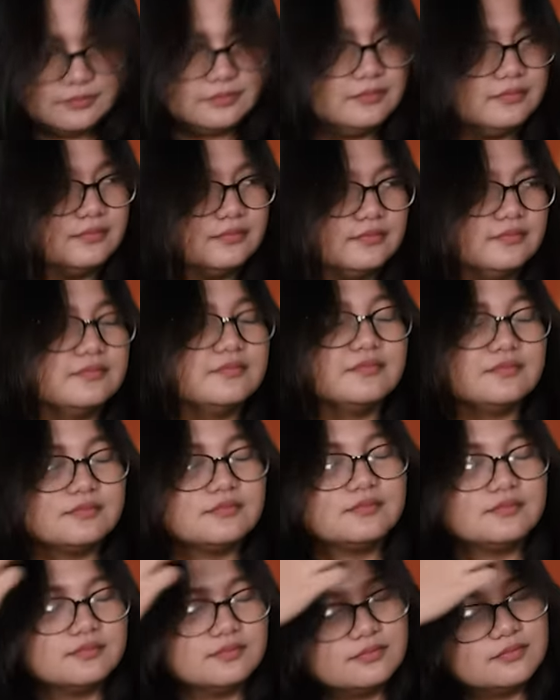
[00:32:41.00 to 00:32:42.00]

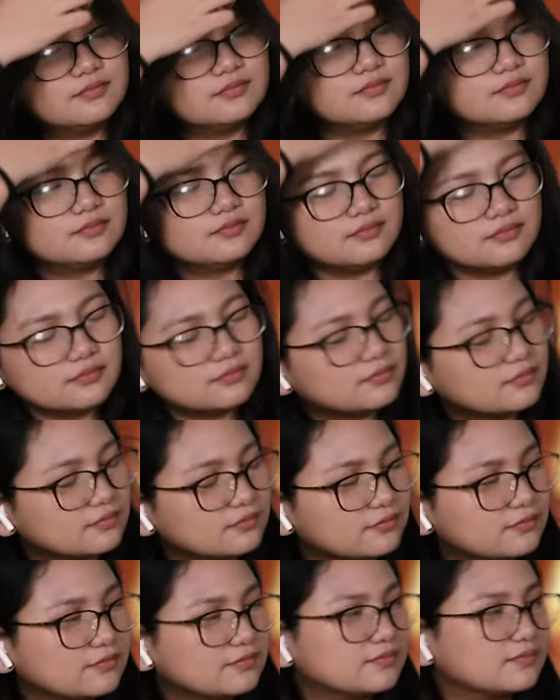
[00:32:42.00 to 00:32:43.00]

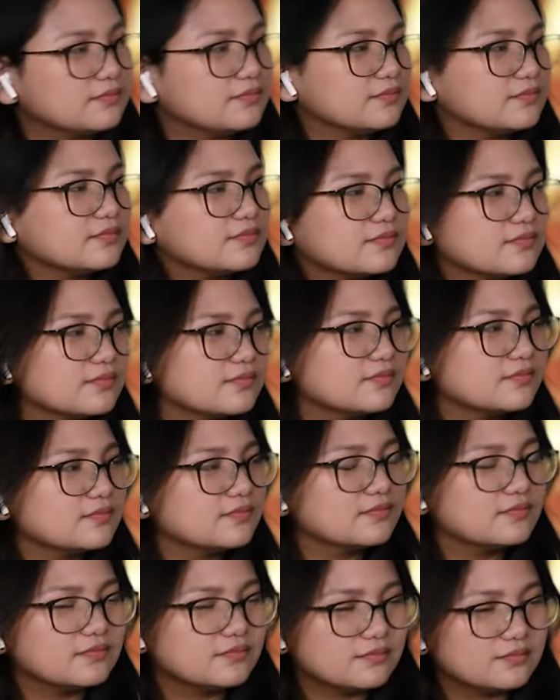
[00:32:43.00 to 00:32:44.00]

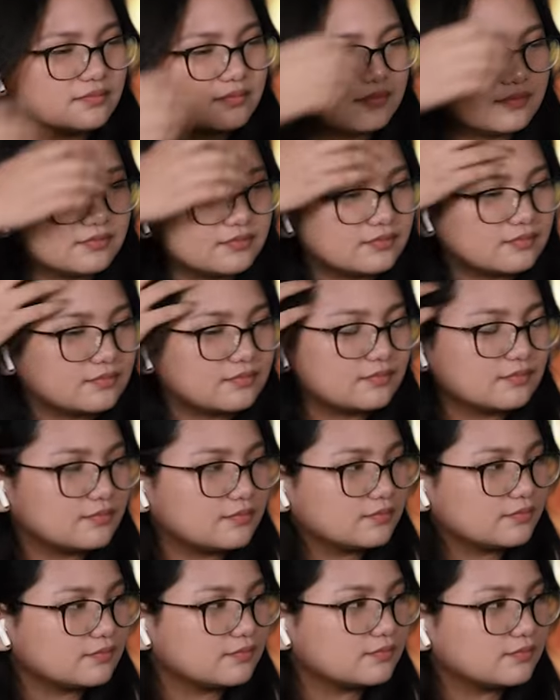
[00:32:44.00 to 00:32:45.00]

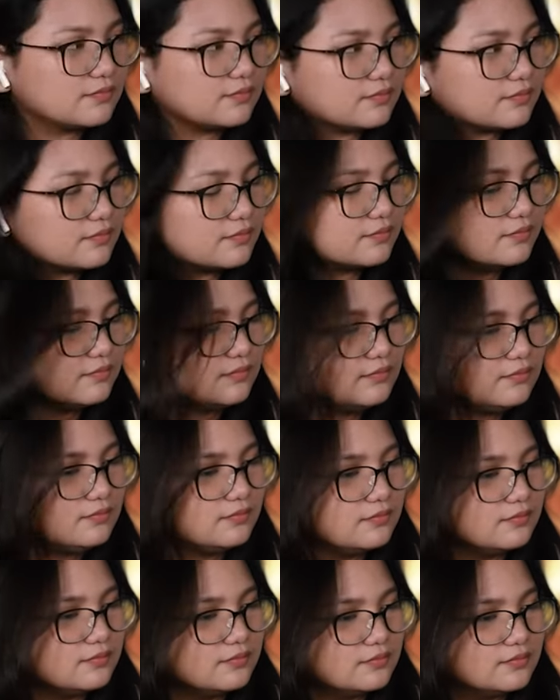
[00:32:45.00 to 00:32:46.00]

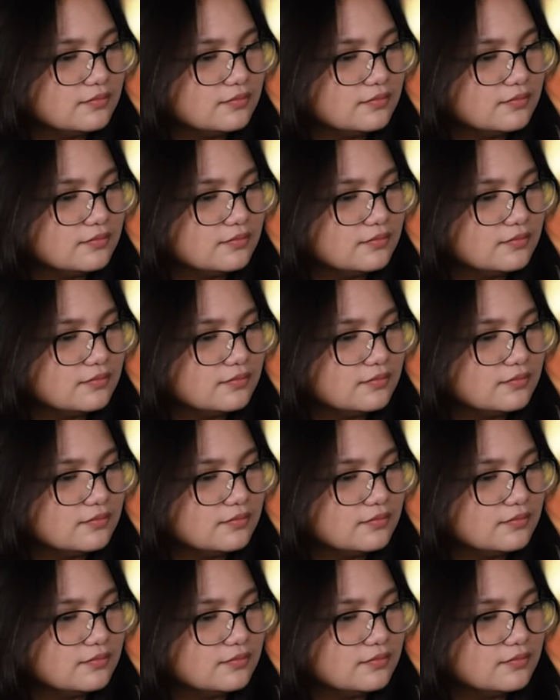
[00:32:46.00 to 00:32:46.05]
[no speech]